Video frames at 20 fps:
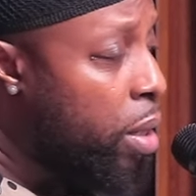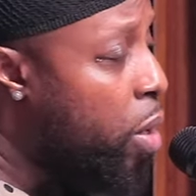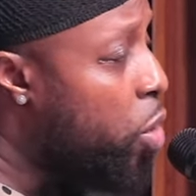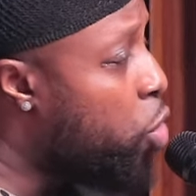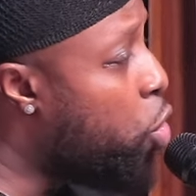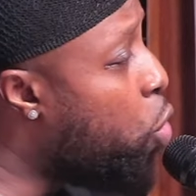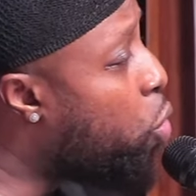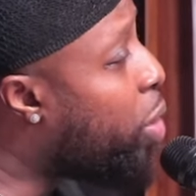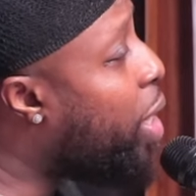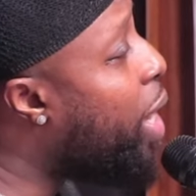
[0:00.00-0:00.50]

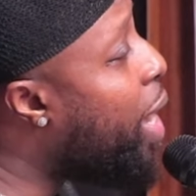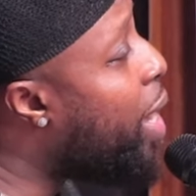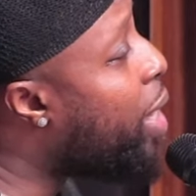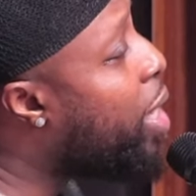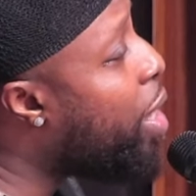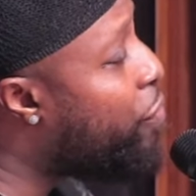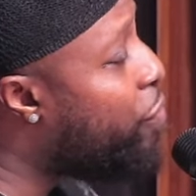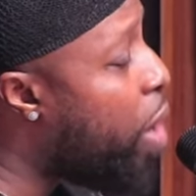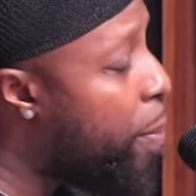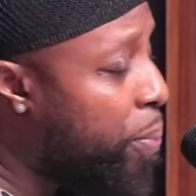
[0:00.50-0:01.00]
You can't
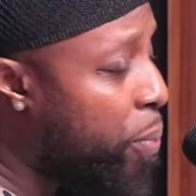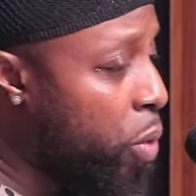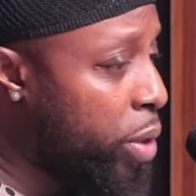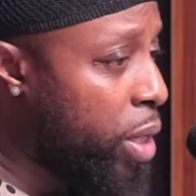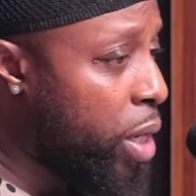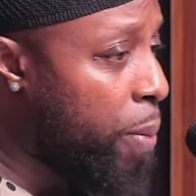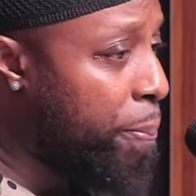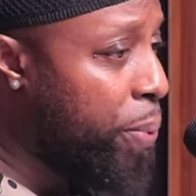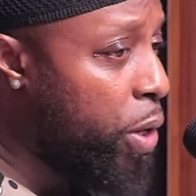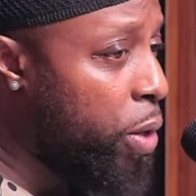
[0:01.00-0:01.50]
give up on
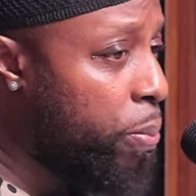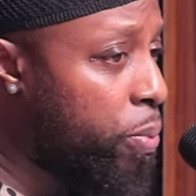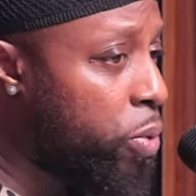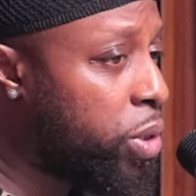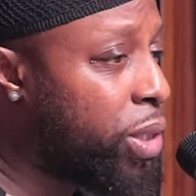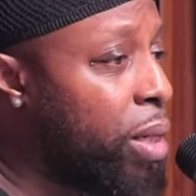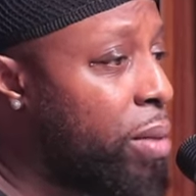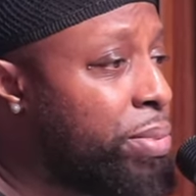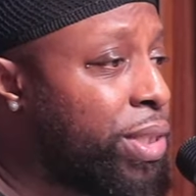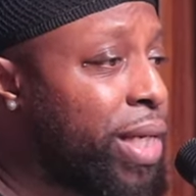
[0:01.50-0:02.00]
your people.
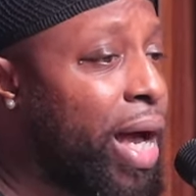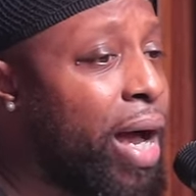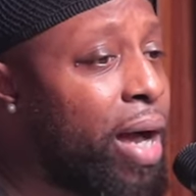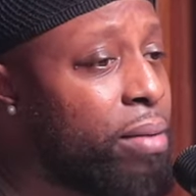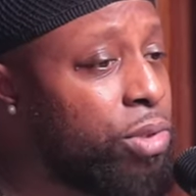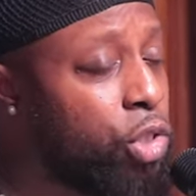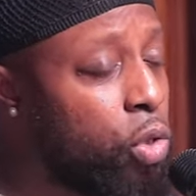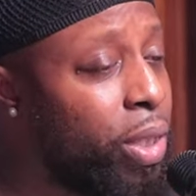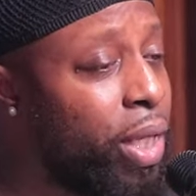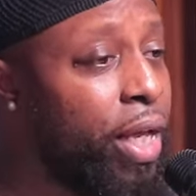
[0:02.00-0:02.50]

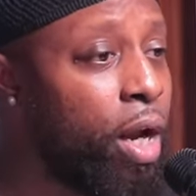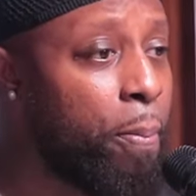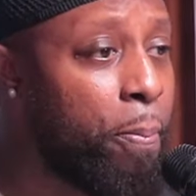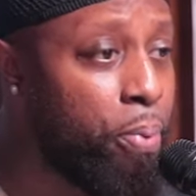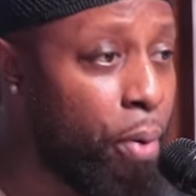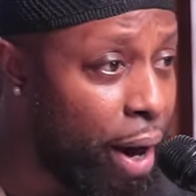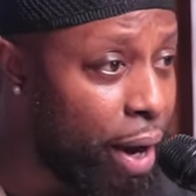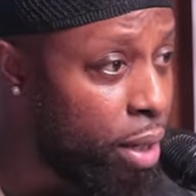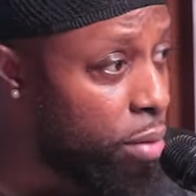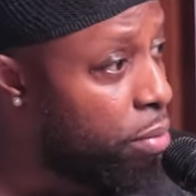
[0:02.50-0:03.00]
Sometimes you need a
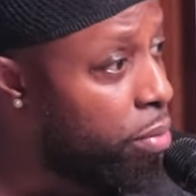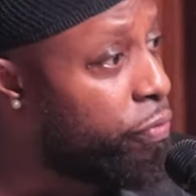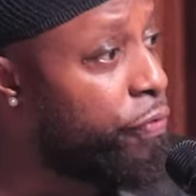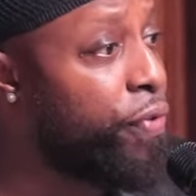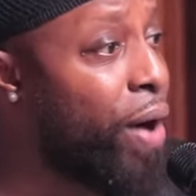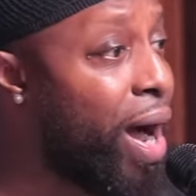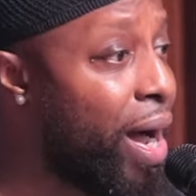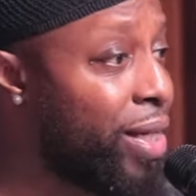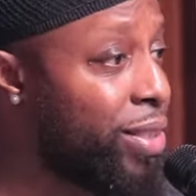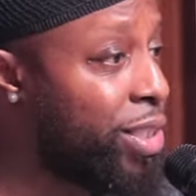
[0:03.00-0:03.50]
break.
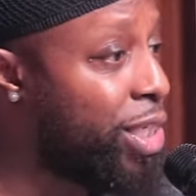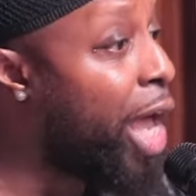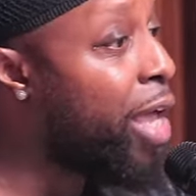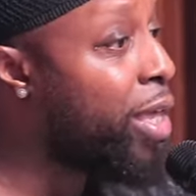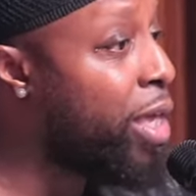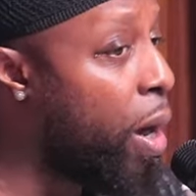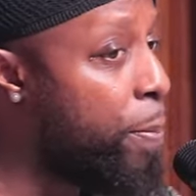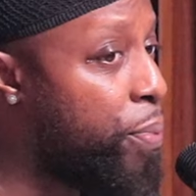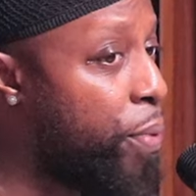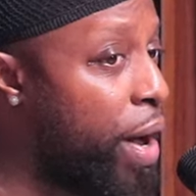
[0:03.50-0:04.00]
Fine, take
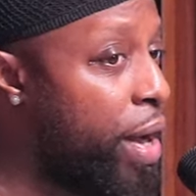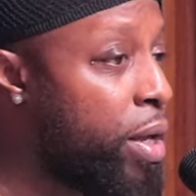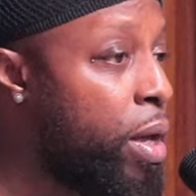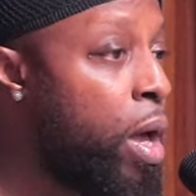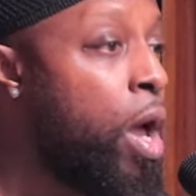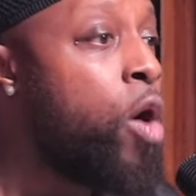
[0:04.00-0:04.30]
your break.